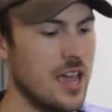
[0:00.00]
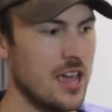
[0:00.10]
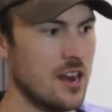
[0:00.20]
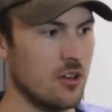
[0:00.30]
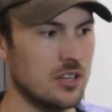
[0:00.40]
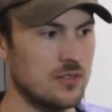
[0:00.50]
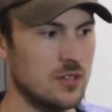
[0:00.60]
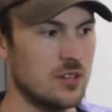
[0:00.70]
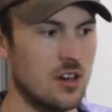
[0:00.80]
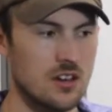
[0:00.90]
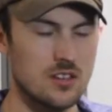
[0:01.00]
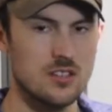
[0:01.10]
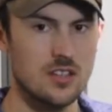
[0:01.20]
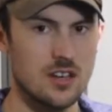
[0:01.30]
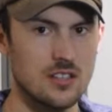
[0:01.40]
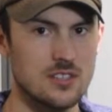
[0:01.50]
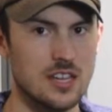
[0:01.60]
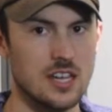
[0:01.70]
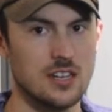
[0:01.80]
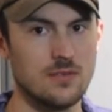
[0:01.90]
and I'll give you an honest thoughts
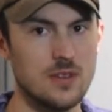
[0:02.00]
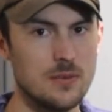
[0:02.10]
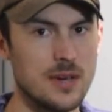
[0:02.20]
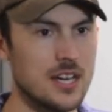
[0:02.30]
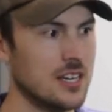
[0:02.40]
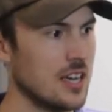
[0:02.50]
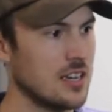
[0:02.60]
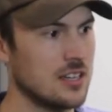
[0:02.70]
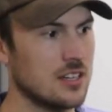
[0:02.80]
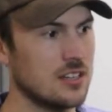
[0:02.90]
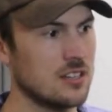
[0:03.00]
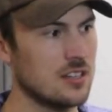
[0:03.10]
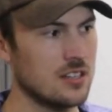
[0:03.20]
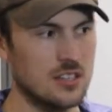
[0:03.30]
and feedback and